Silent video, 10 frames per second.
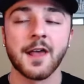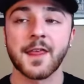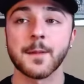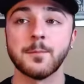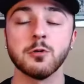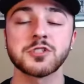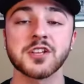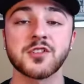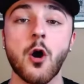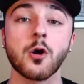that the Blue
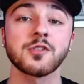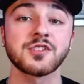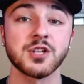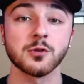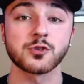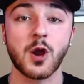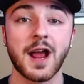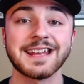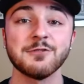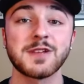Jays are still
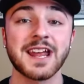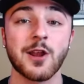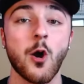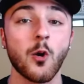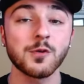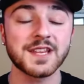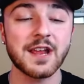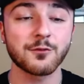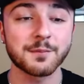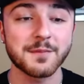trying to get
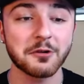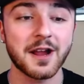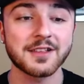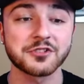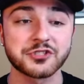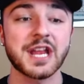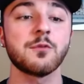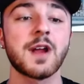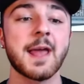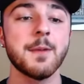Jose Ramirez,
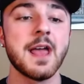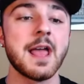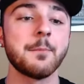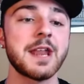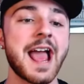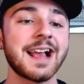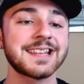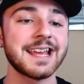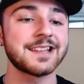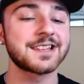J-Ram, but
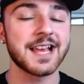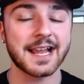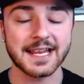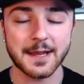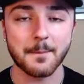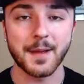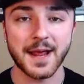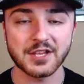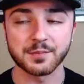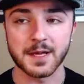as a second
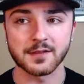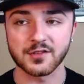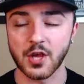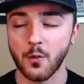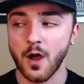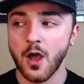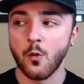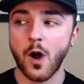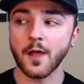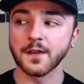baseman. So
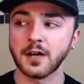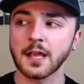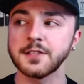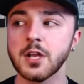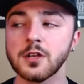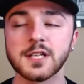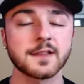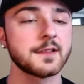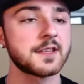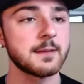while the likelihood
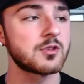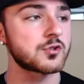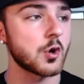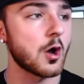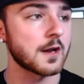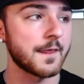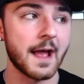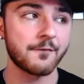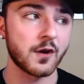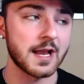doesn't seem strong on
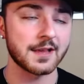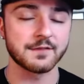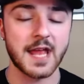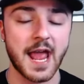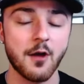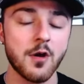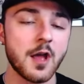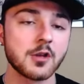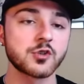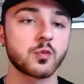that front as of now,
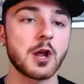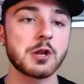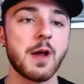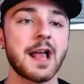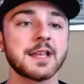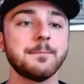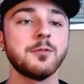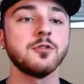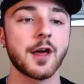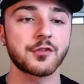Toronto has a
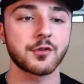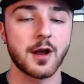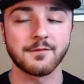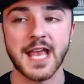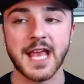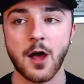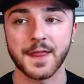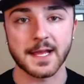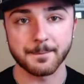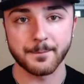plethora of talent
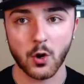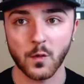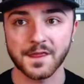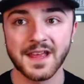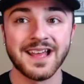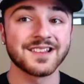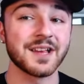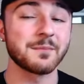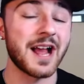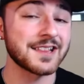they can part with.
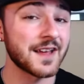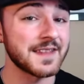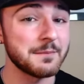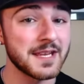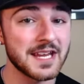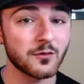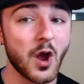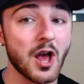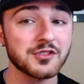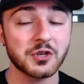Some guys on the immediate
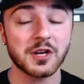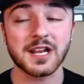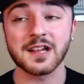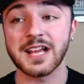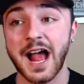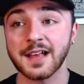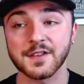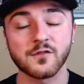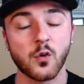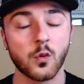roster and guys,
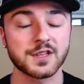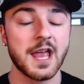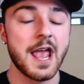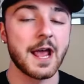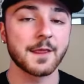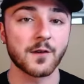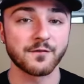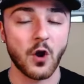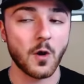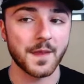of course, in their
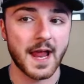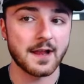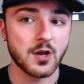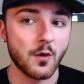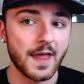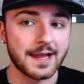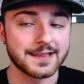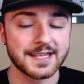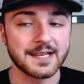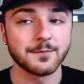farm that I know that a
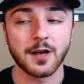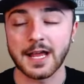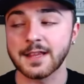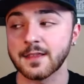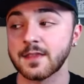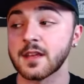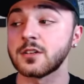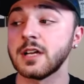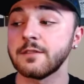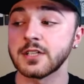team like the
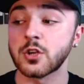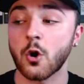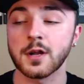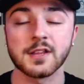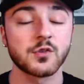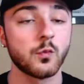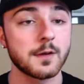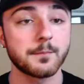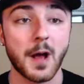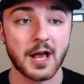Cleveland Guardians
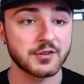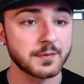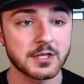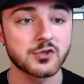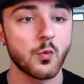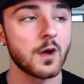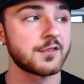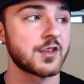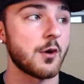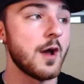would possibly enjoy.
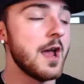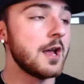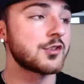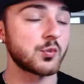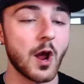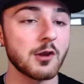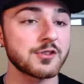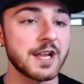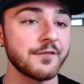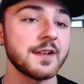So Toronto
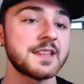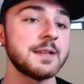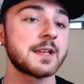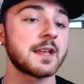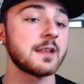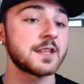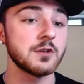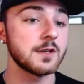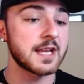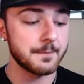is definitely a team to
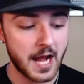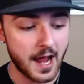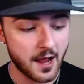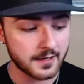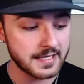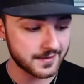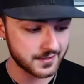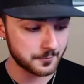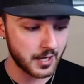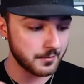continue to keep an eye on. Yes,
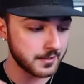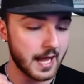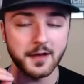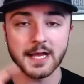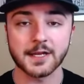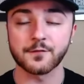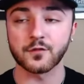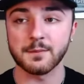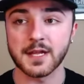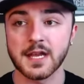they're probably not landing
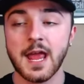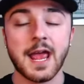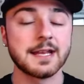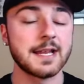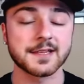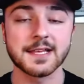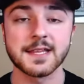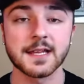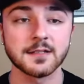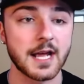Freeman. And yes, they
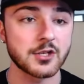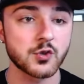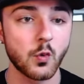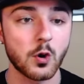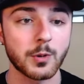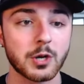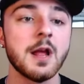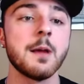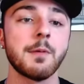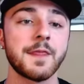didn't land Schwarber,
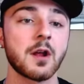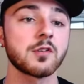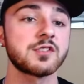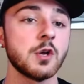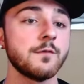but they are still